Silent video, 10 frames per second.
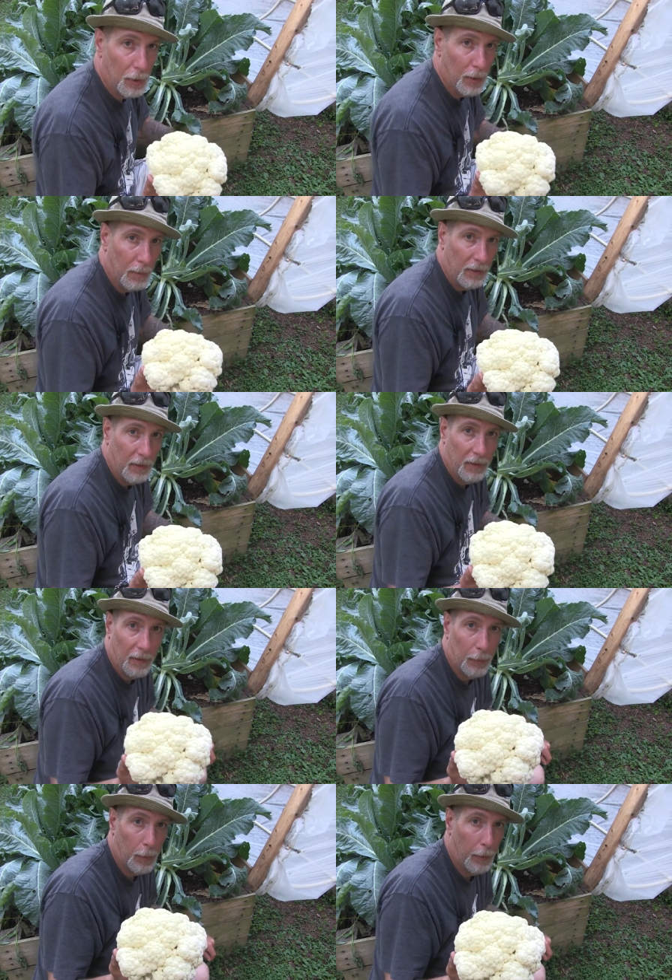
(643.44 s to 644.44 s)
you can be
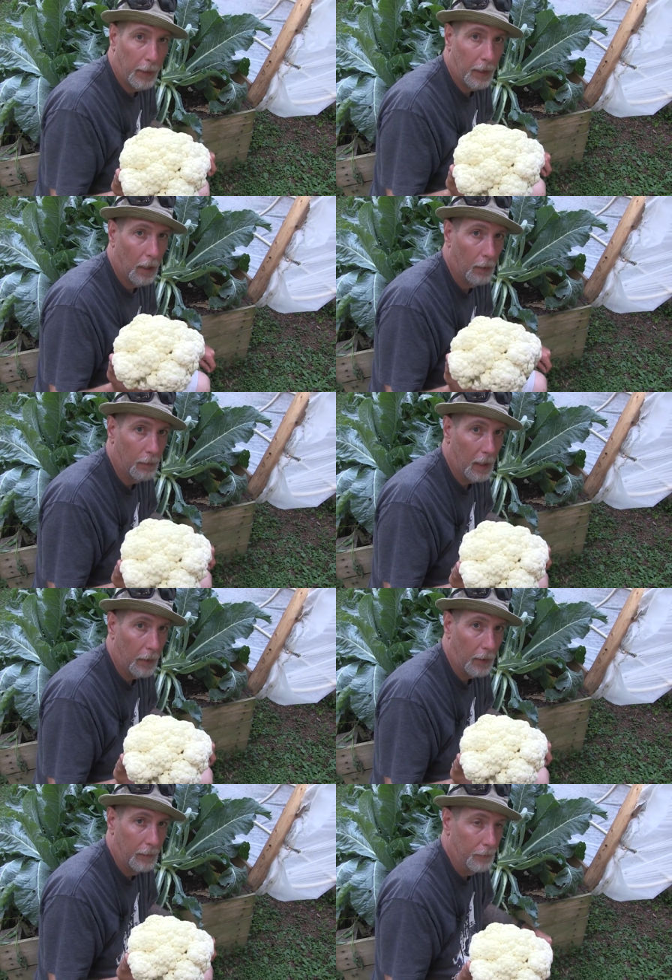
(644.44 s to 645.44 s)
successful growing
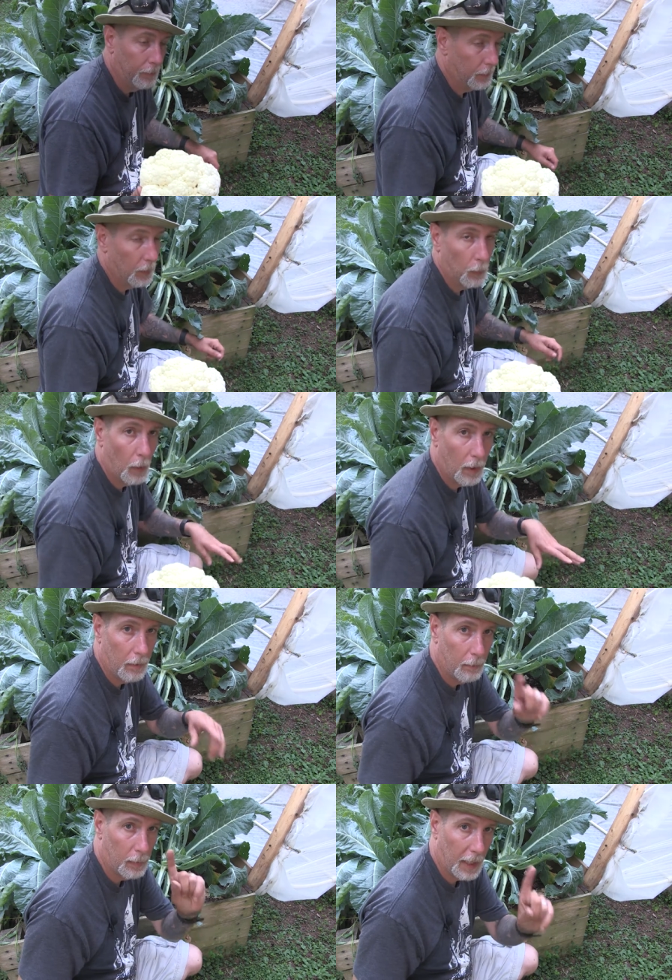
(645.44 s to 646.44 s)
cauliflower.
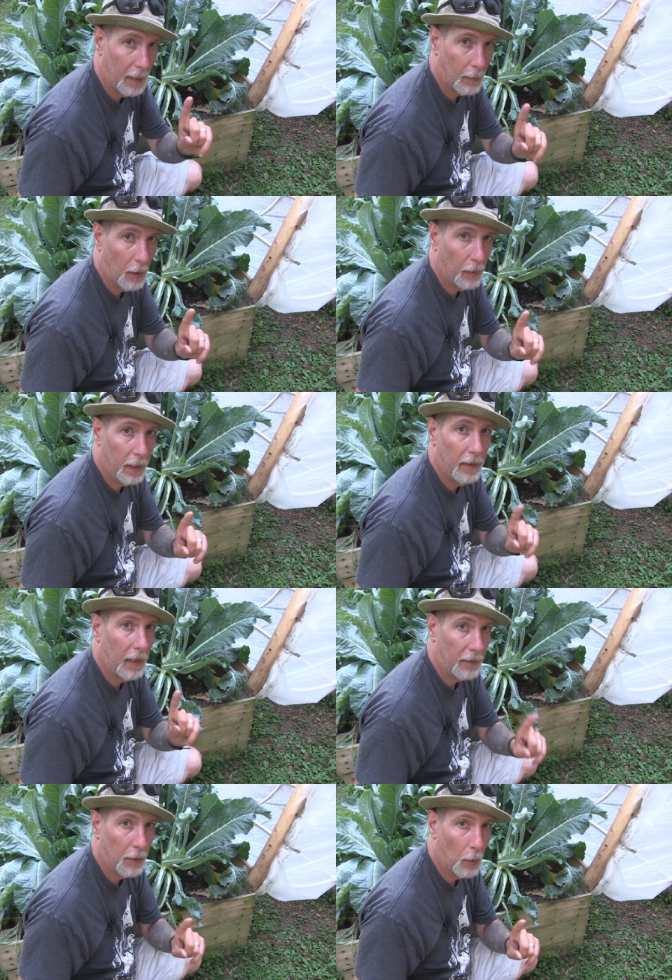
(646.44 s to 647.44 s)
One, plant them early. They
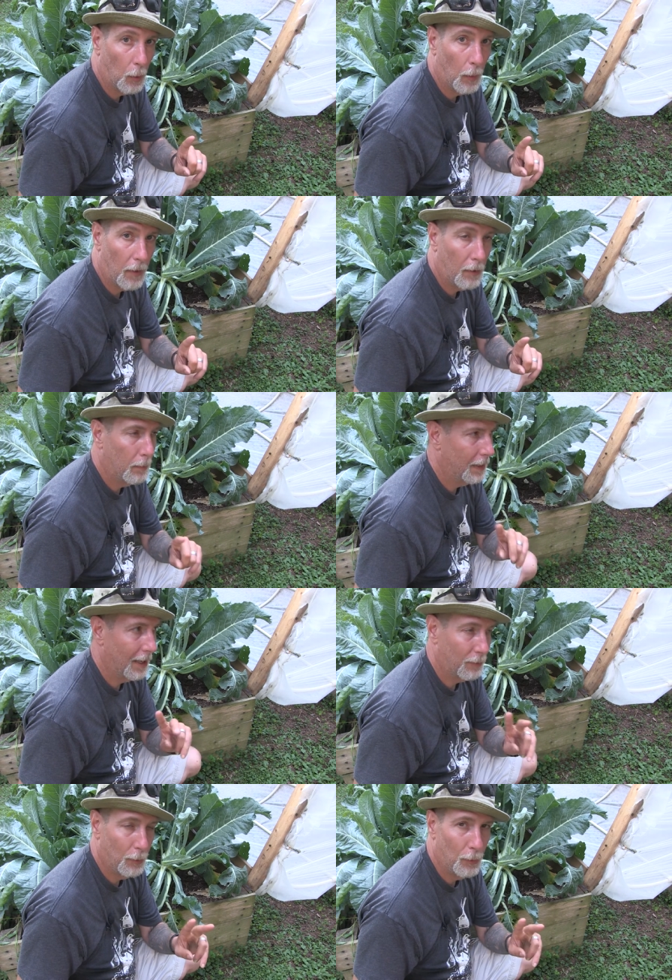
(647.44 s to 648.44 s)
like the cool weather, but
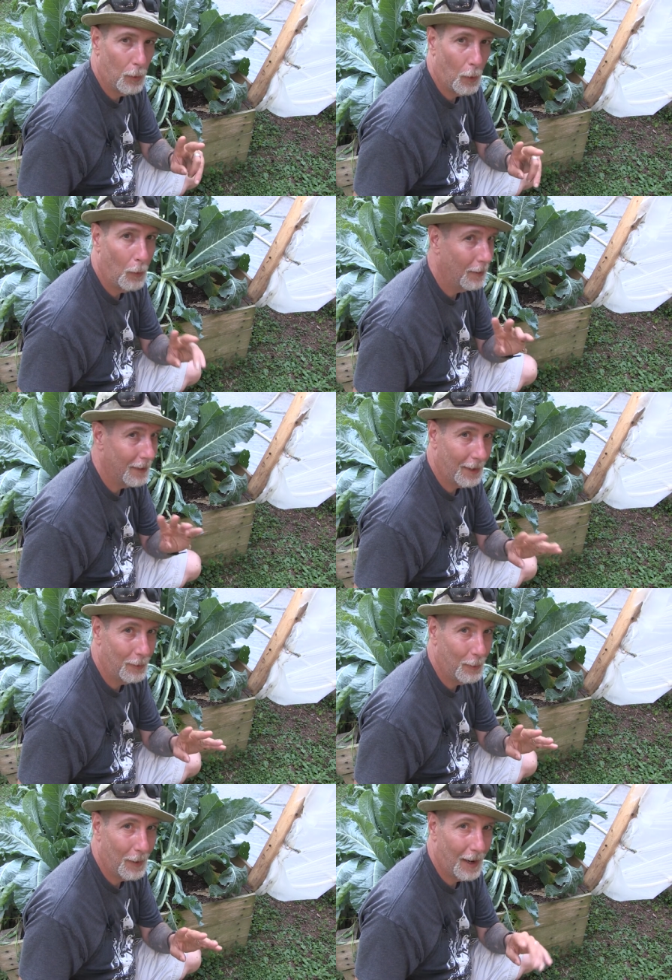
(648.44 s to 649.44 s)
not too cold and not
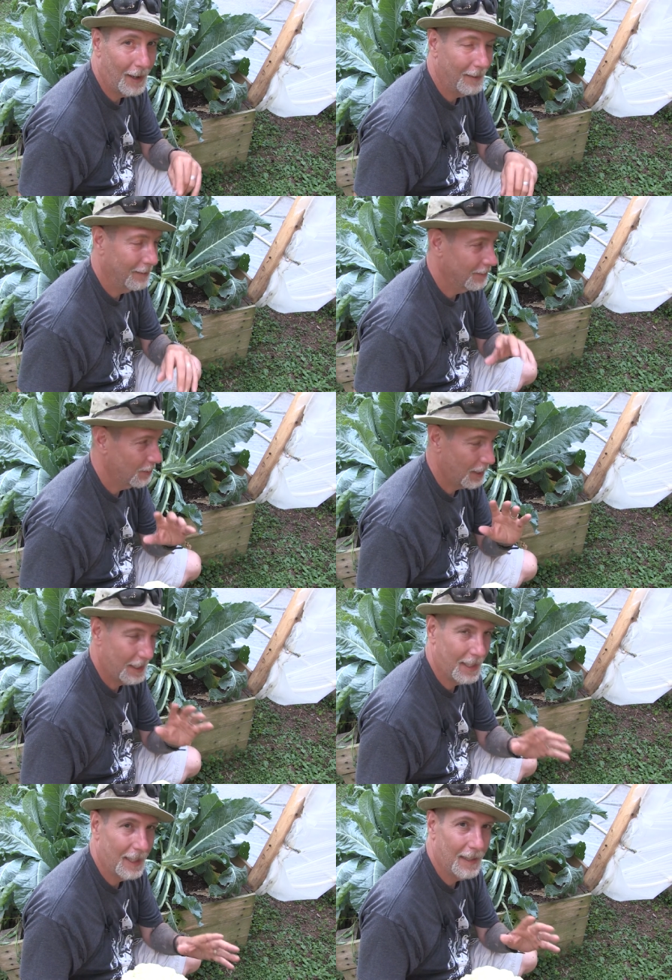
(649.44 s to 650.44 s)
too hot. Try
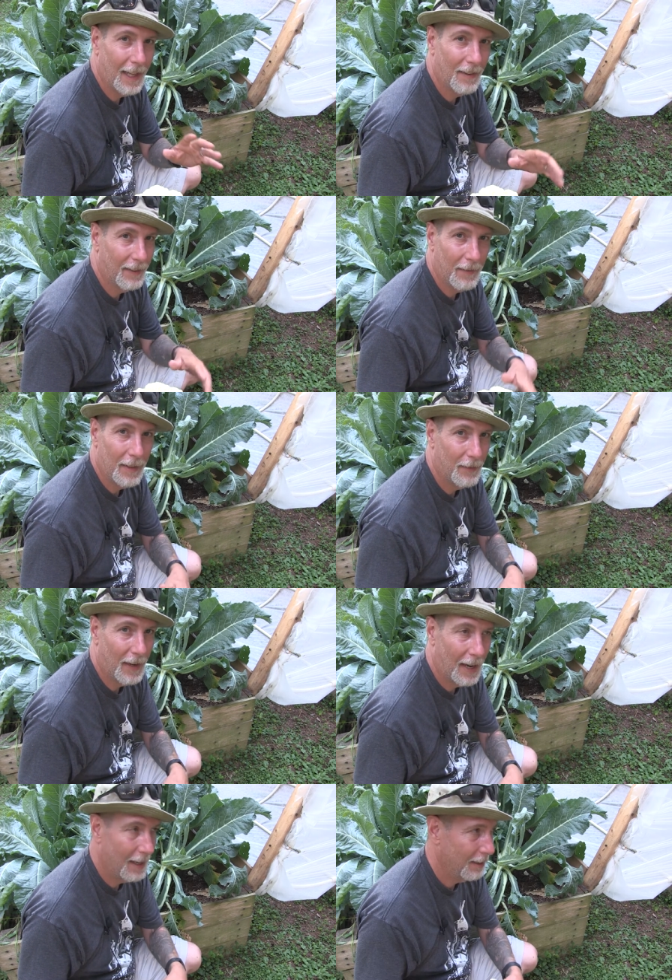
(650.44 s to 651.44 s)
to get it in that
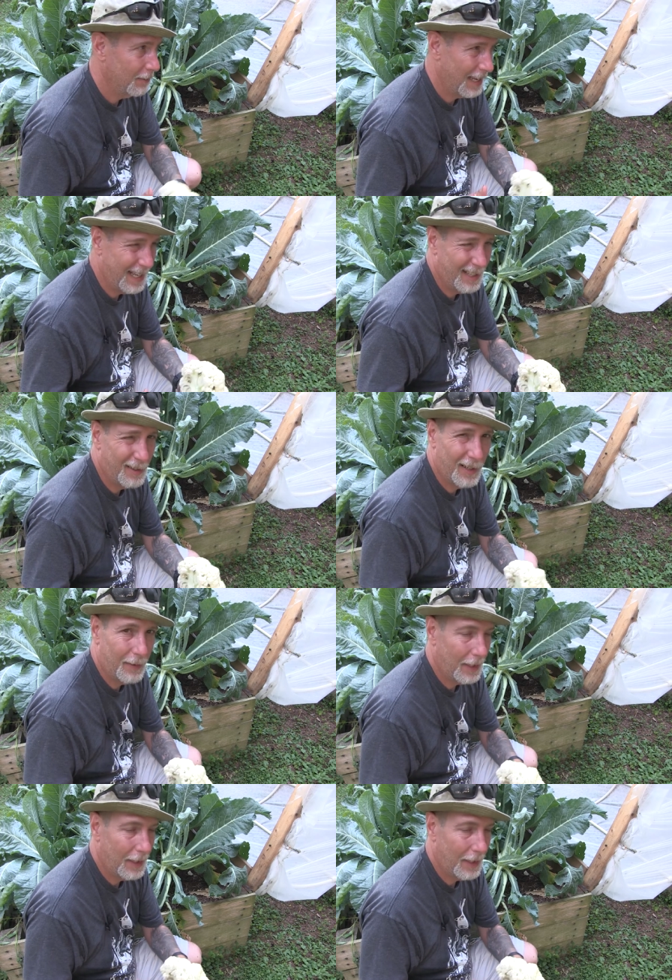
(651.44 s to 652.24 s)
75, 80 degree